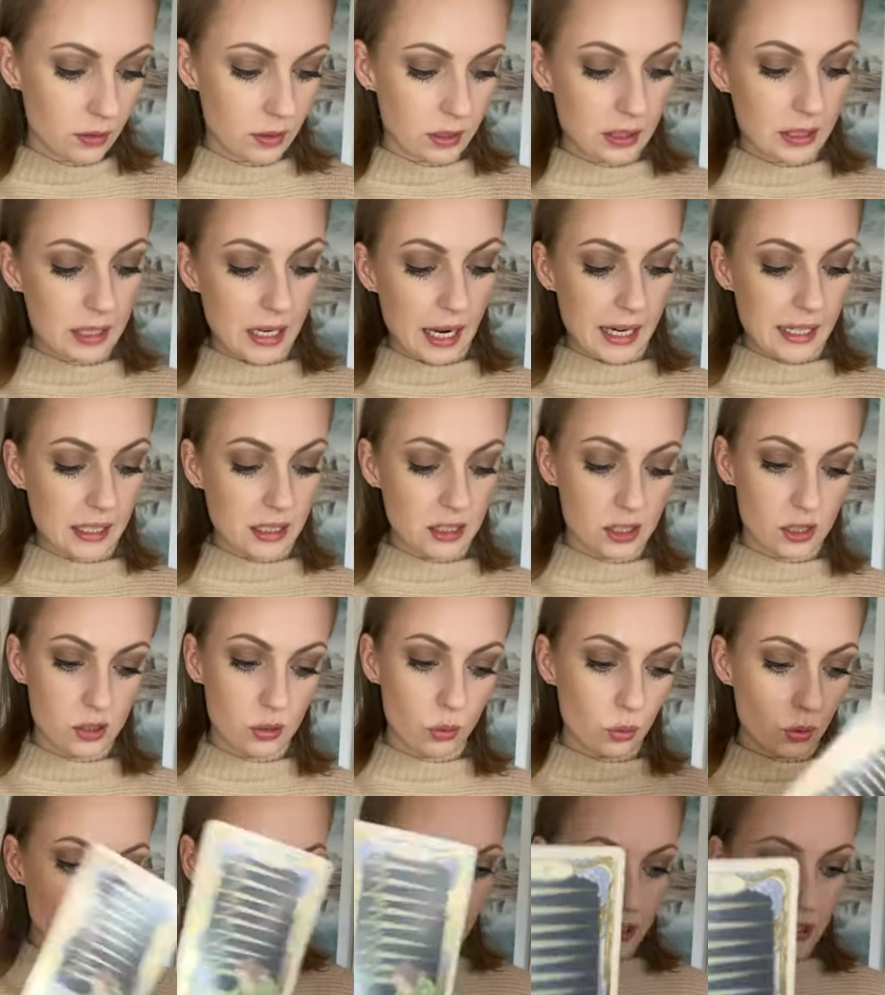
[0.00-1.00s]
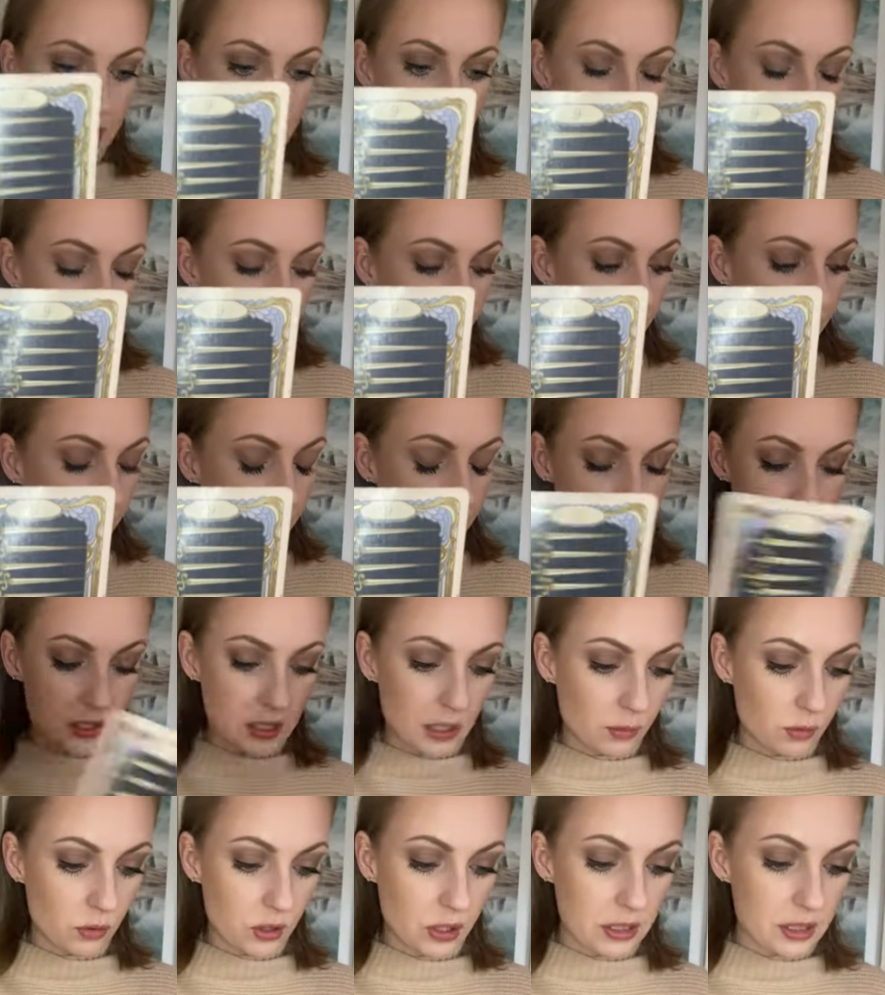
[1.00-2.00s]
Nine of Swords and
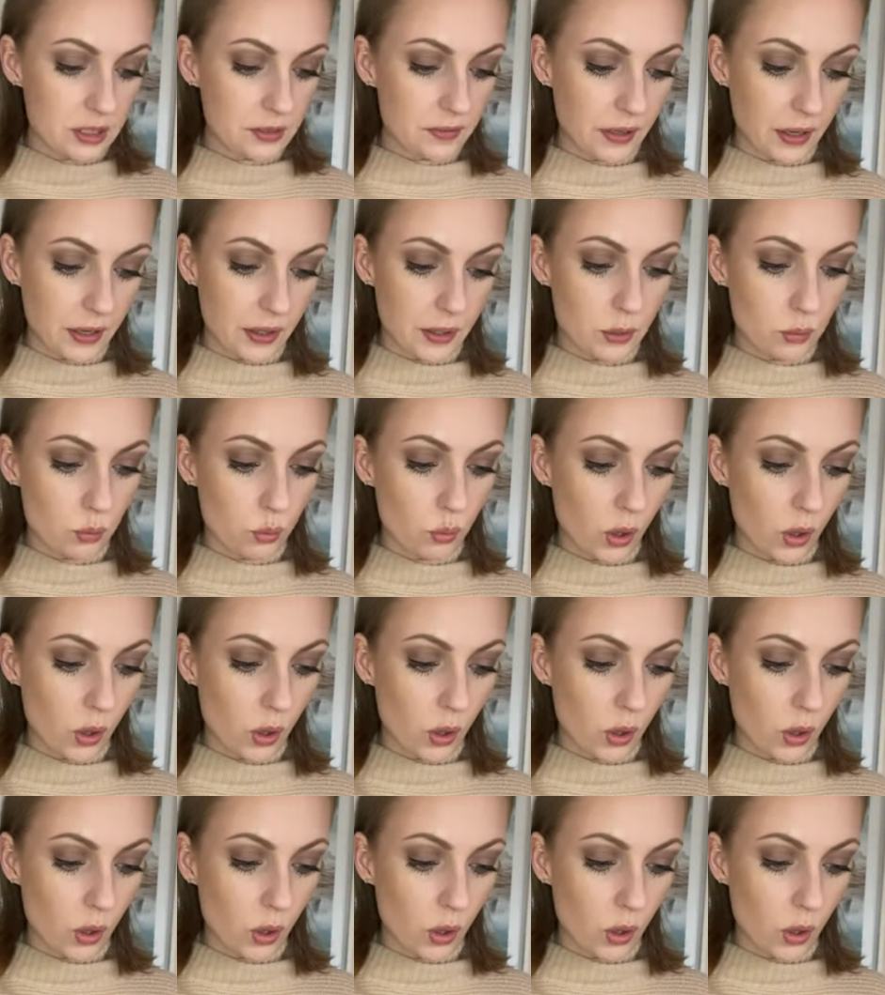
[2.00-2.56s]
someone is very